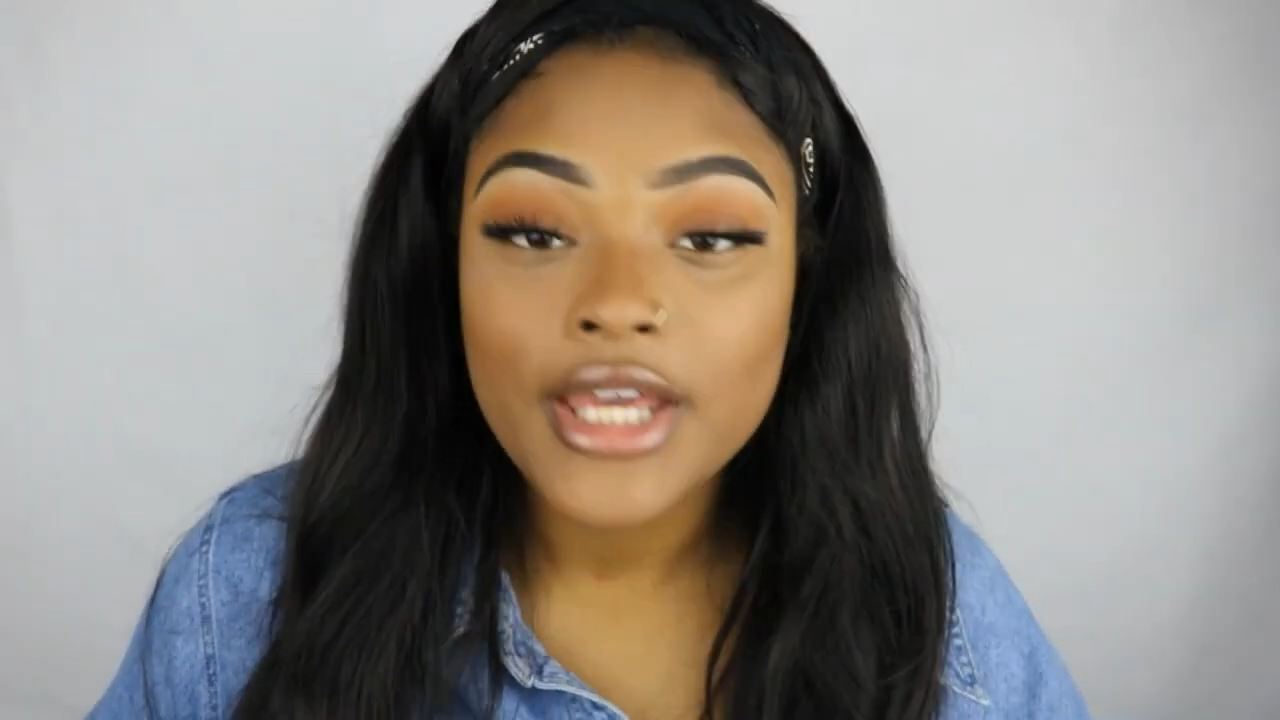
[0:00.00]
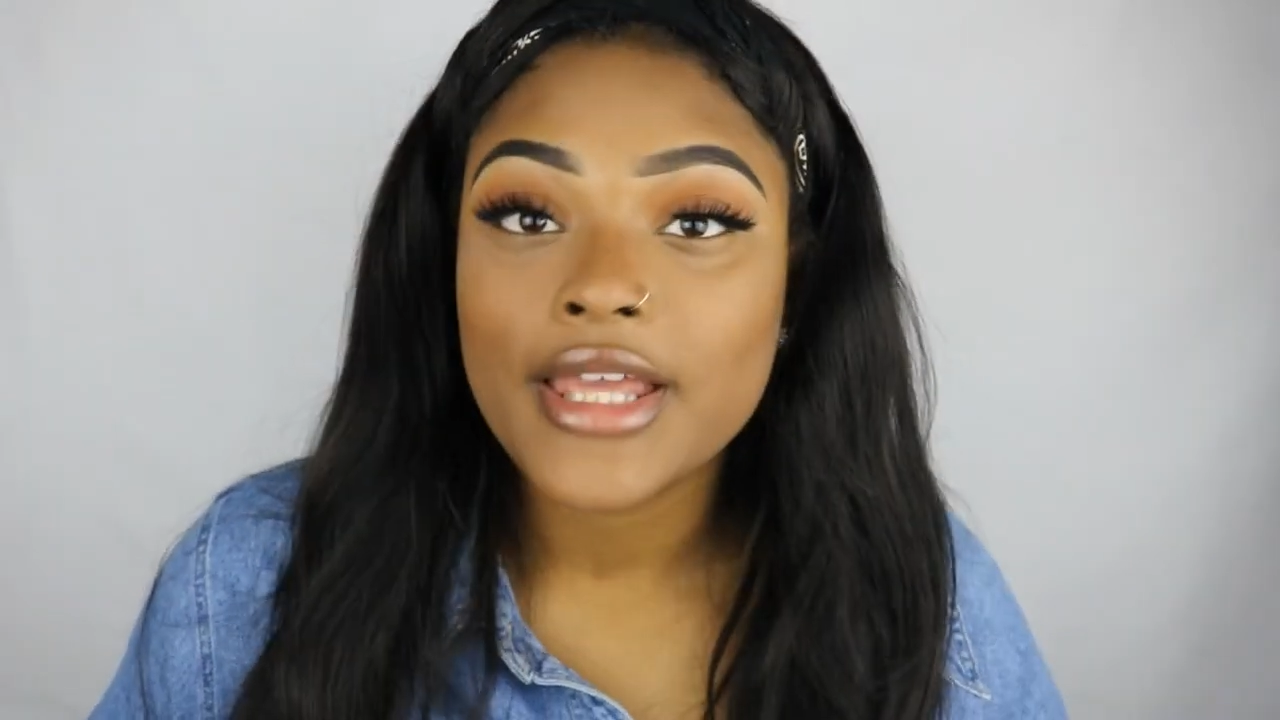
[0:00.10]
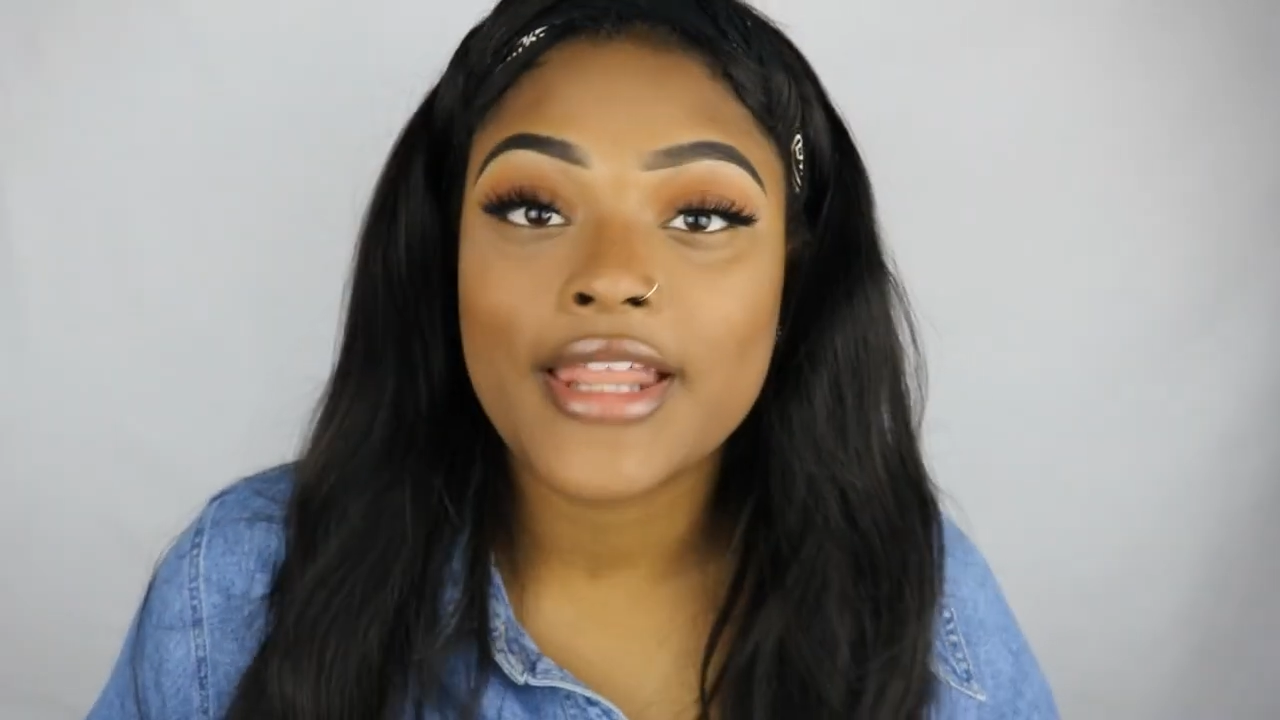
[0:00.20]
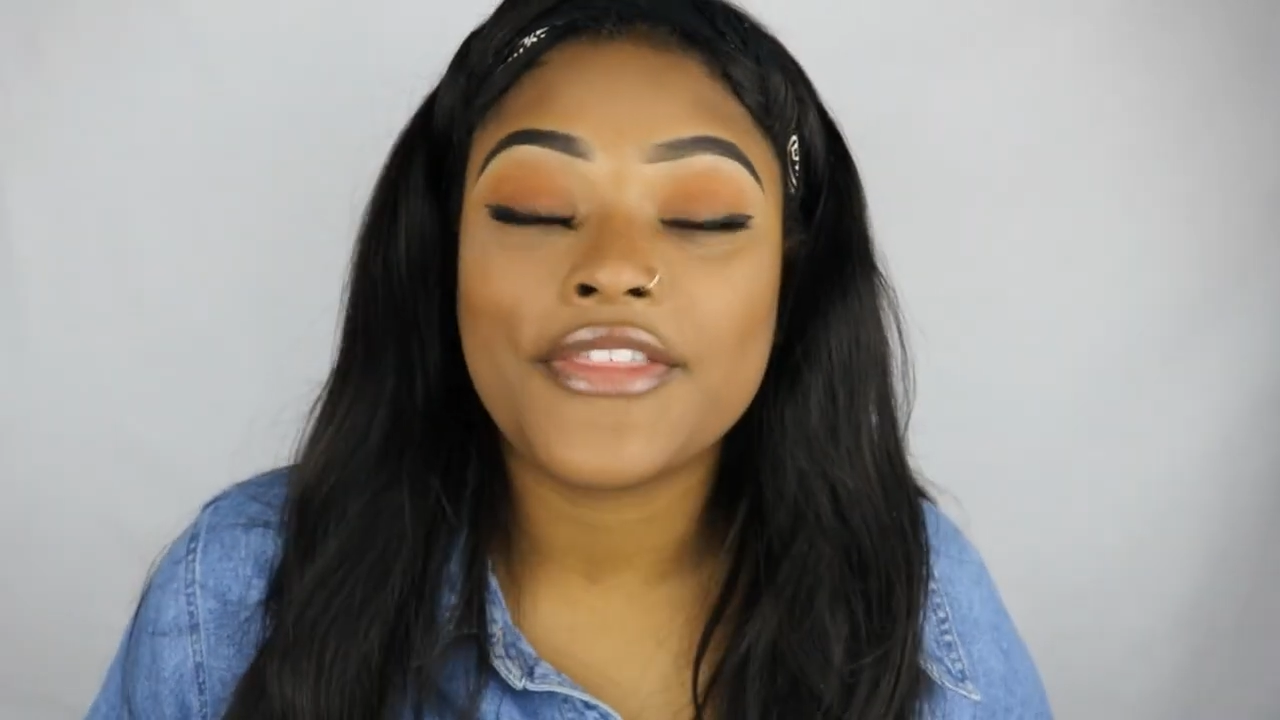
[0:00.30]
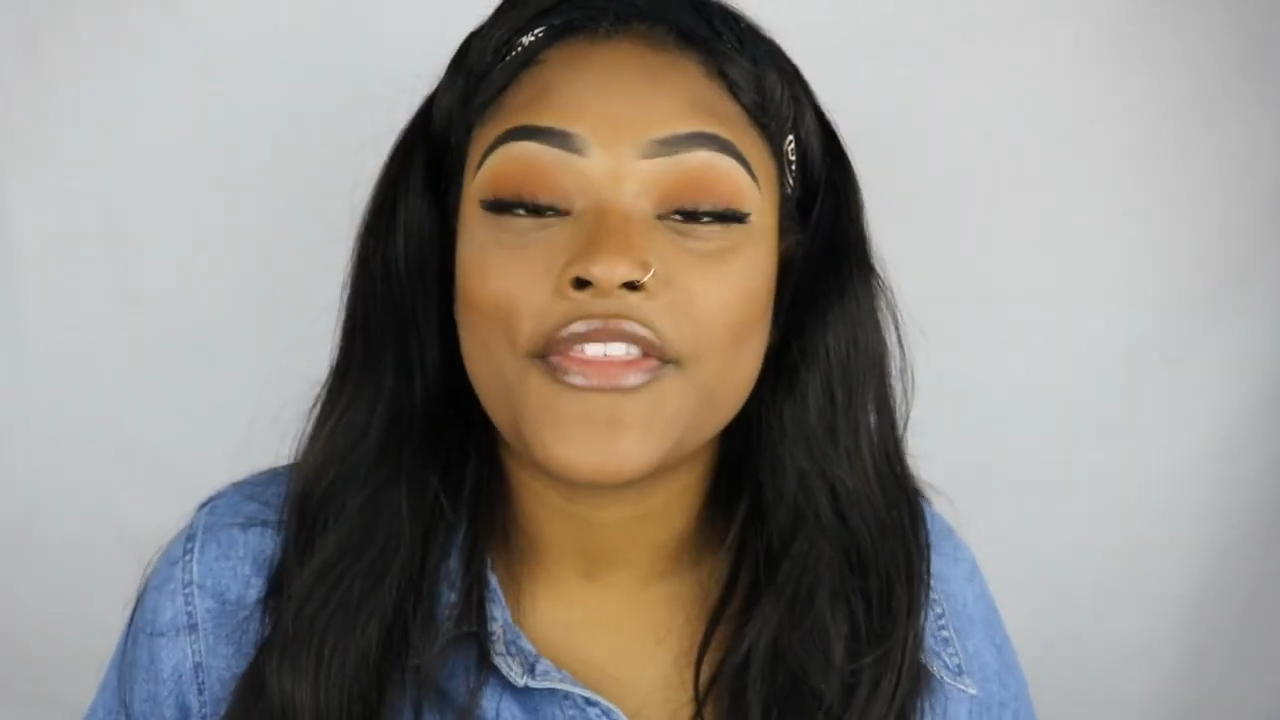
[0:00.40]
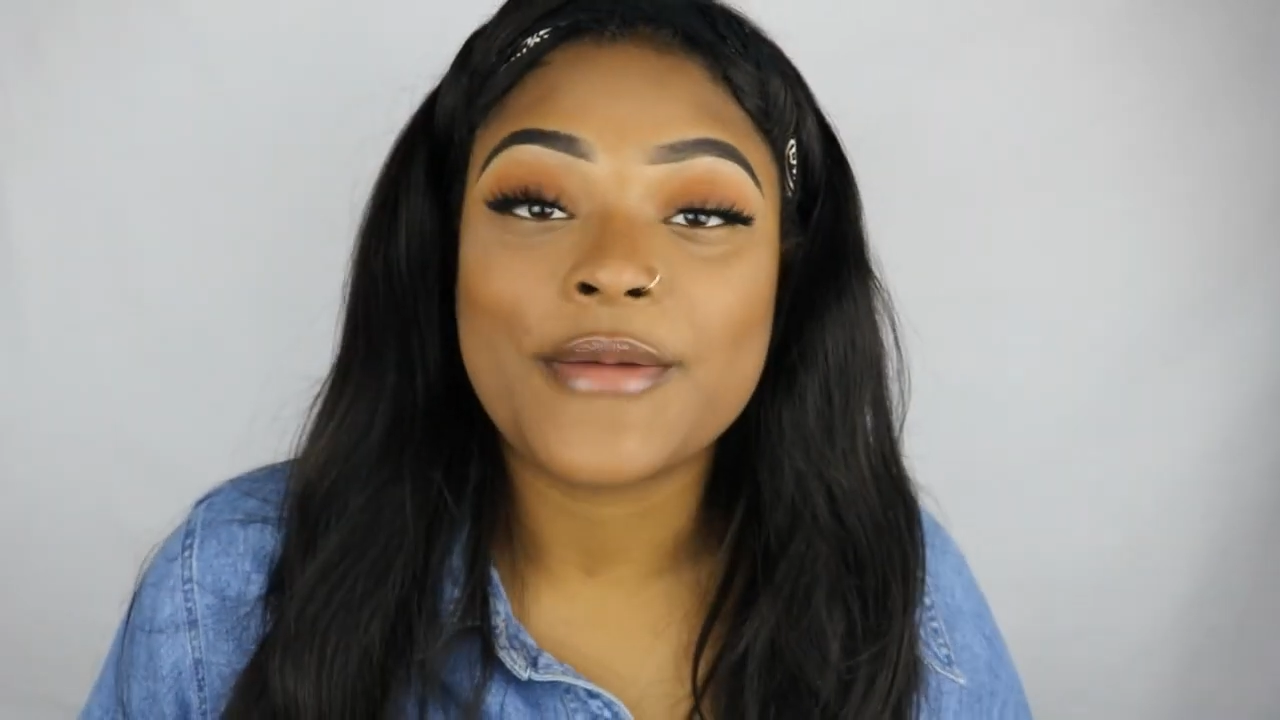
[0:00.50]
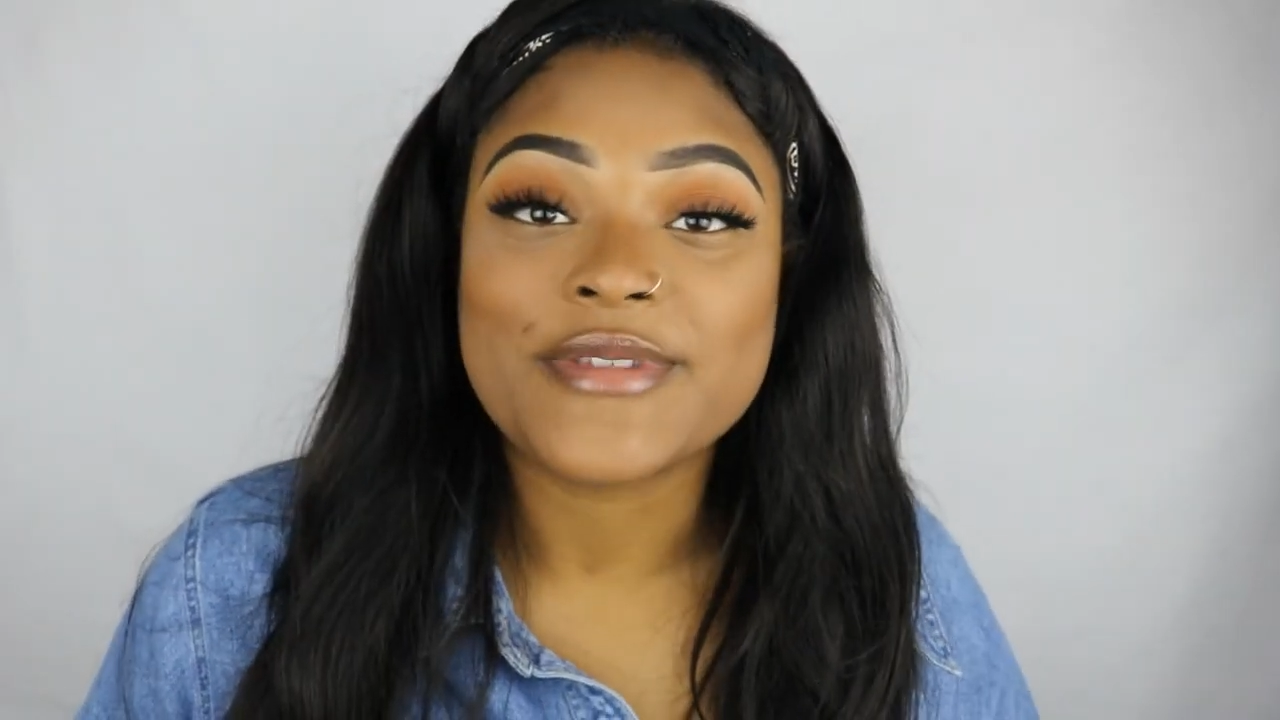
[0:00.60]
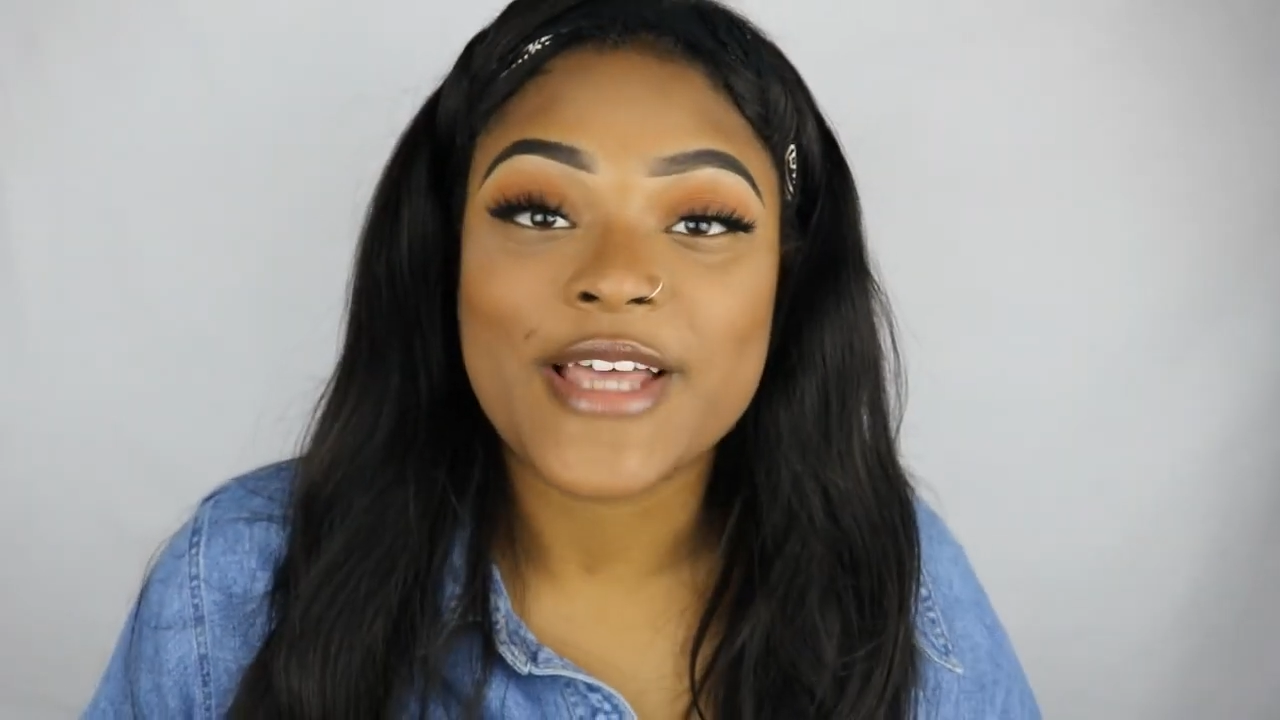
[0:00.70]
hit the thumbs